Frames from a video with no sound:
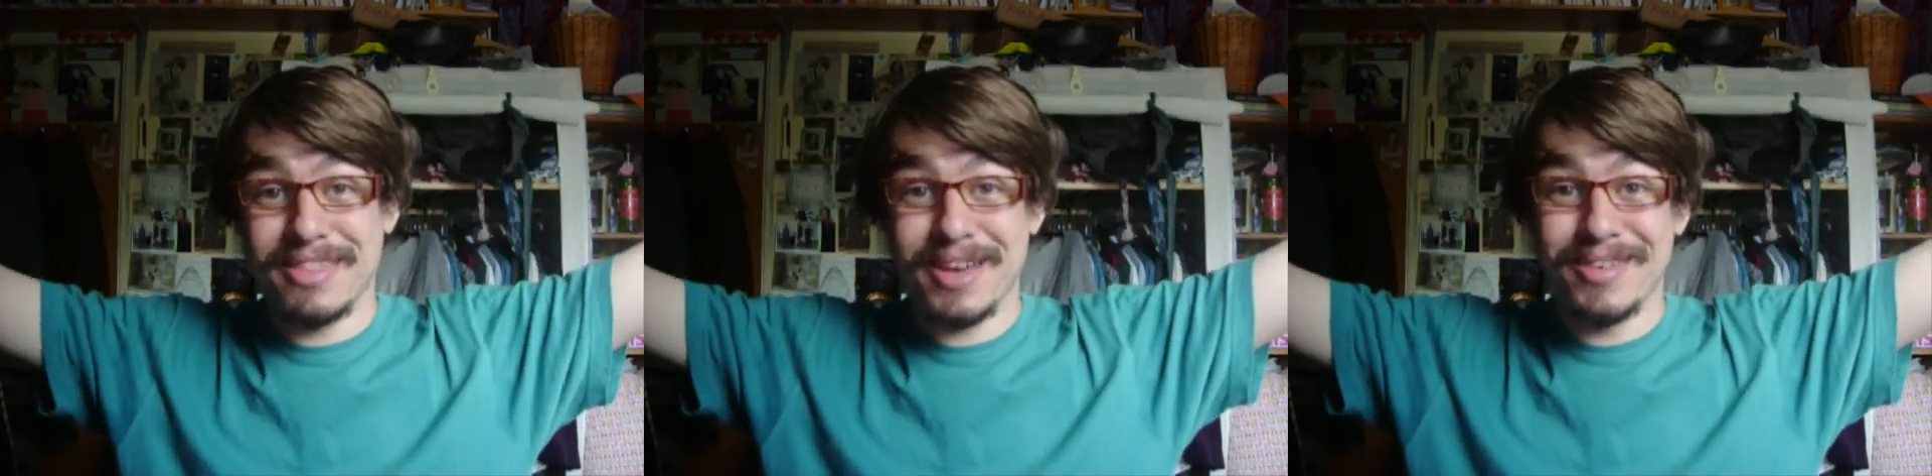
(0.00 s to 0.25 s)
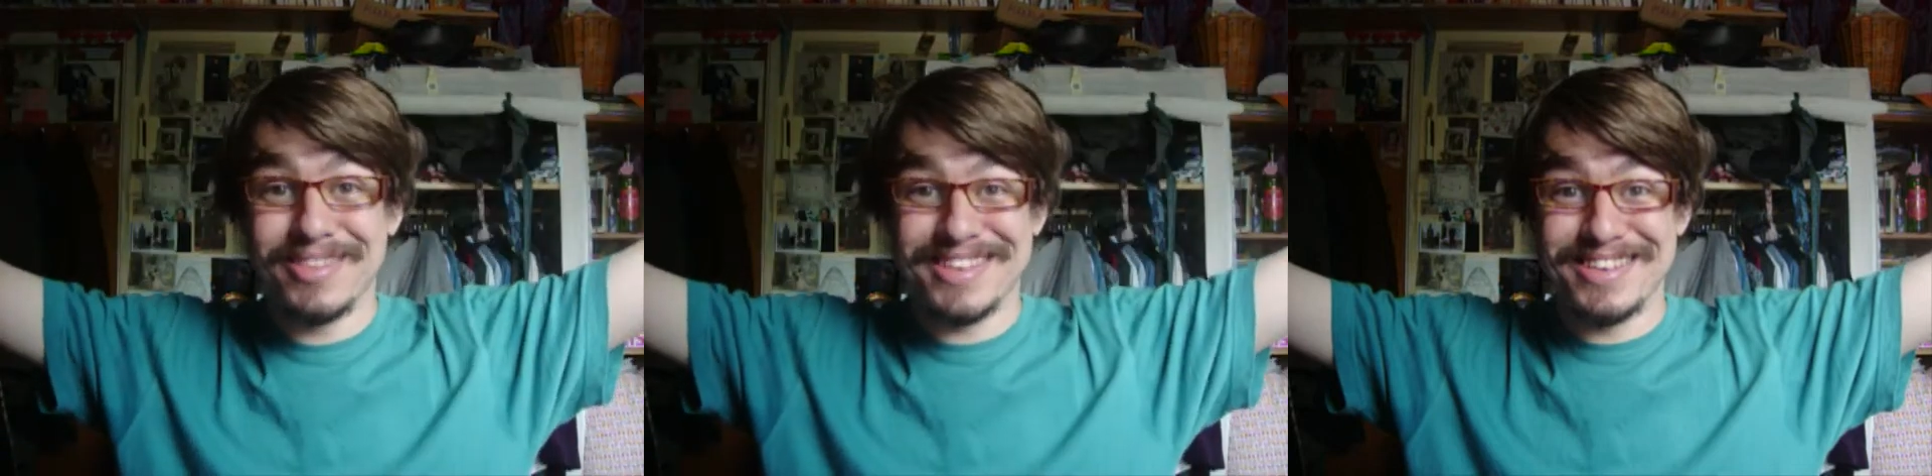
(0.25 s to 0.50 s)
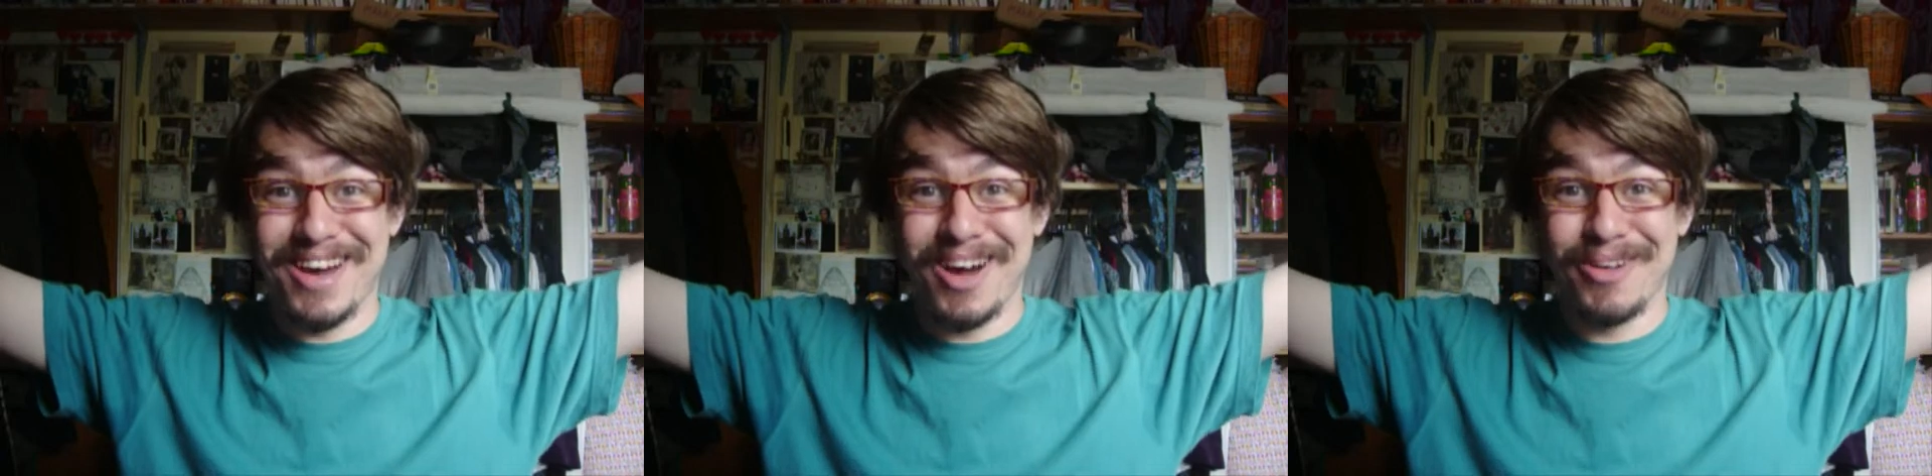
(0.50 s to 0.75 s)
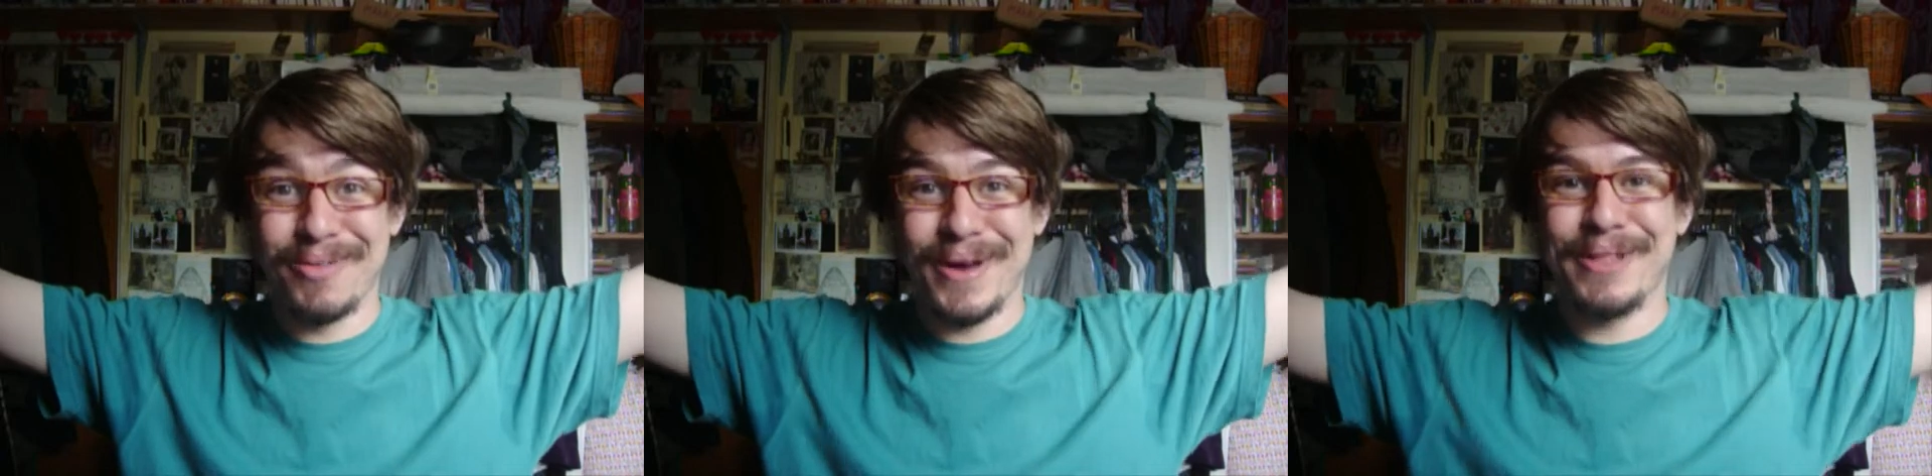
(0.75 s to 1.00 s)
There was a
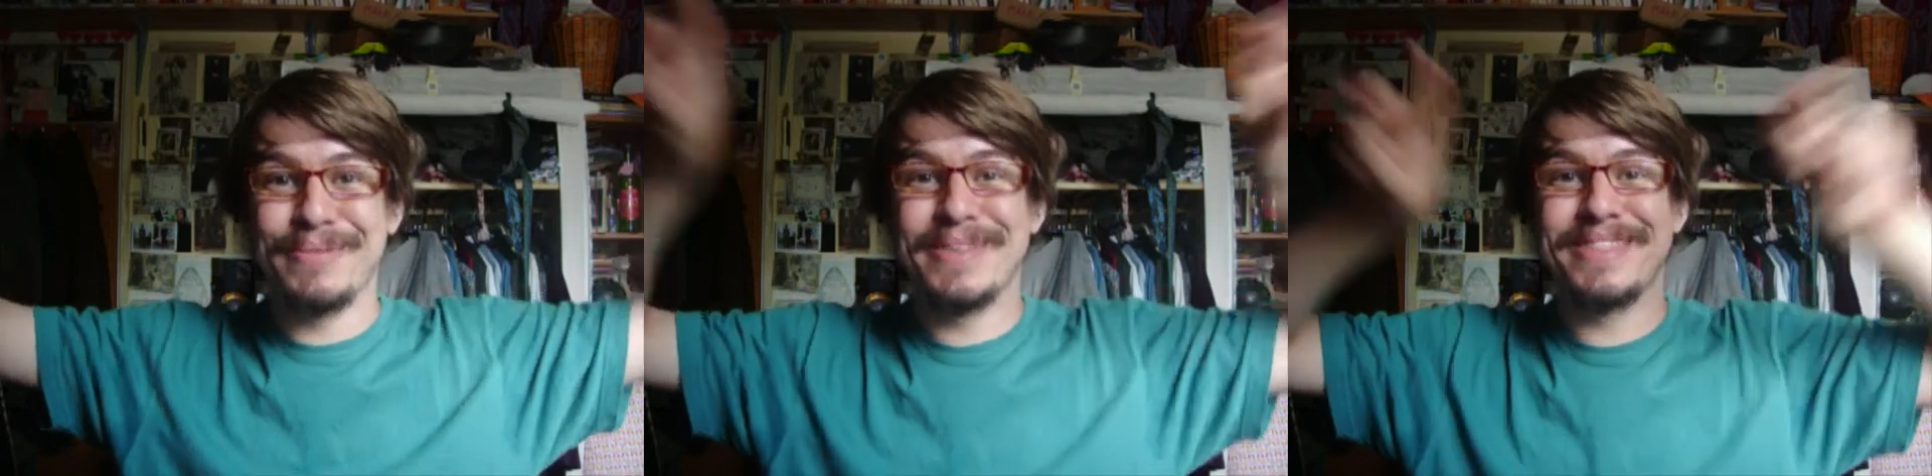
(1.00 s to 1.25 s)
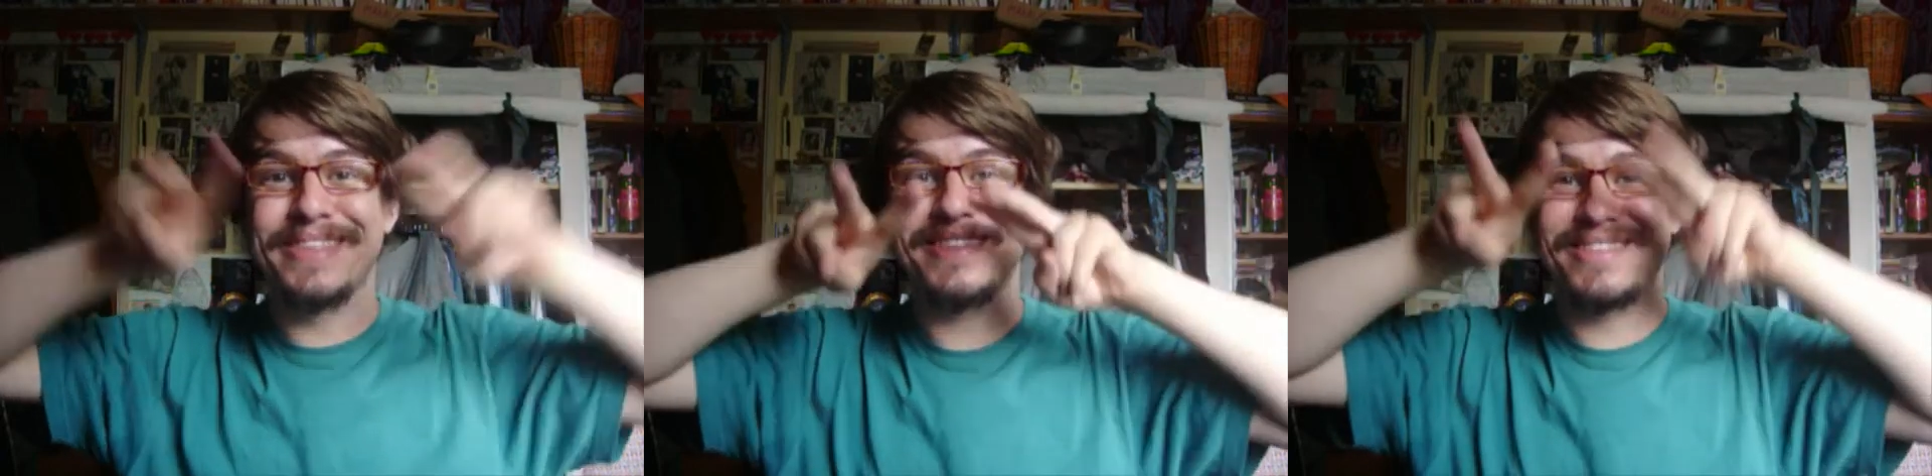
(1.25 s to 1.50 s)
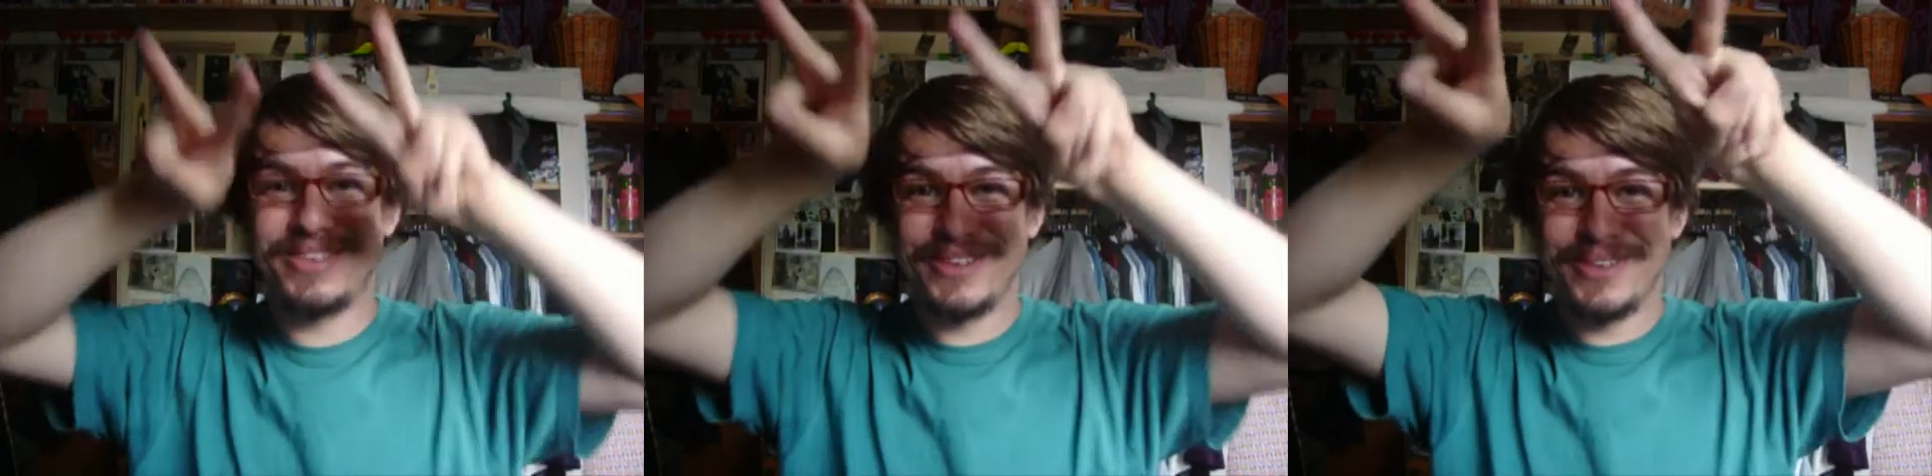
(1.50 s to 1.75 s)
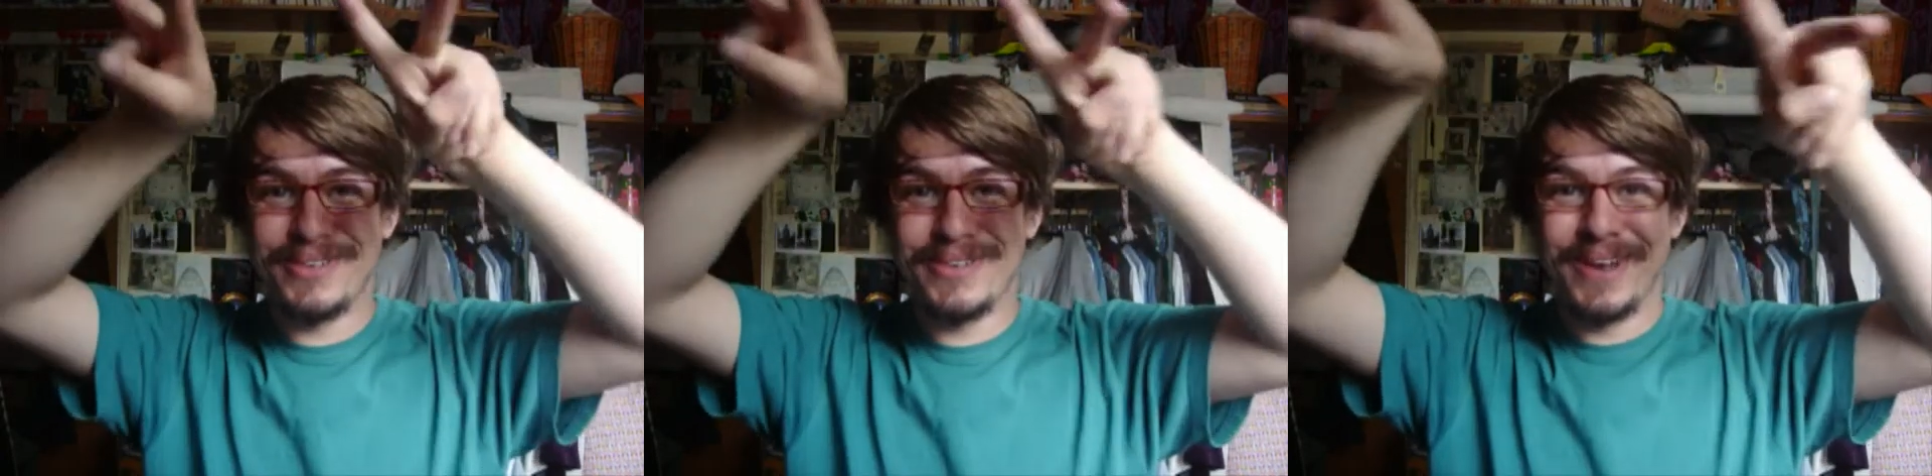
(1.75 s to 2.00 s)
narwhal with its
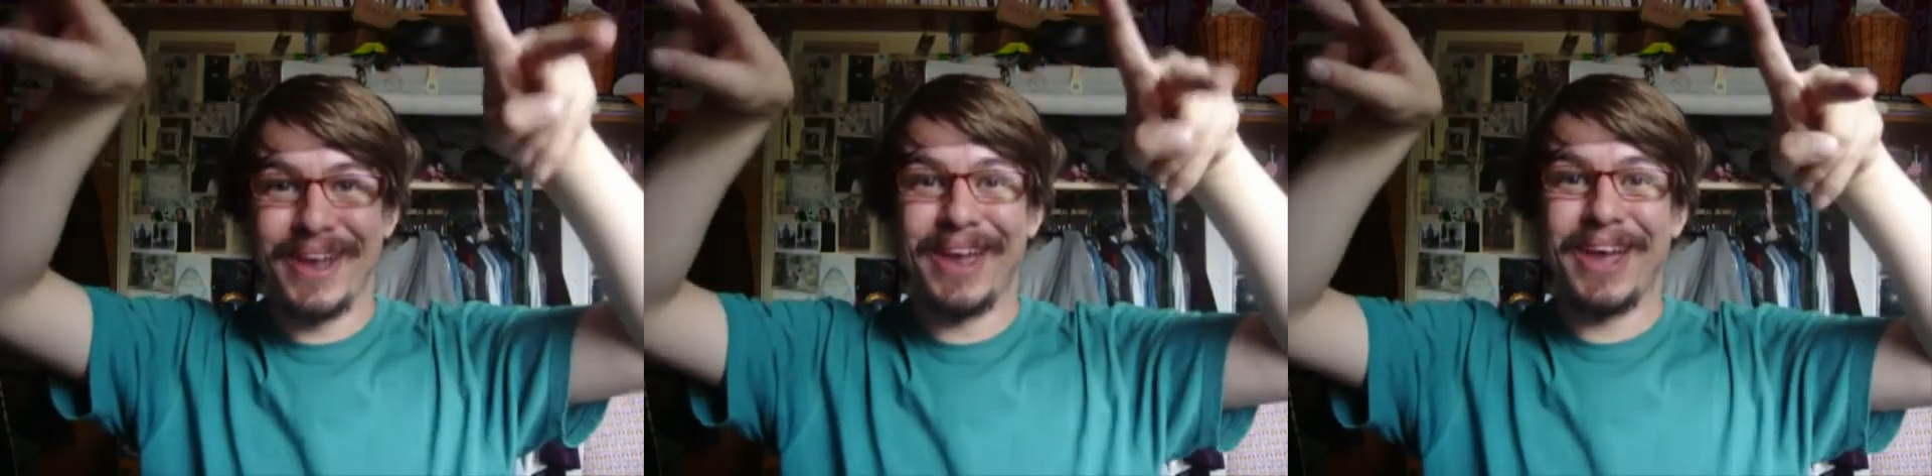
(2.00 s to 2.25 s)
two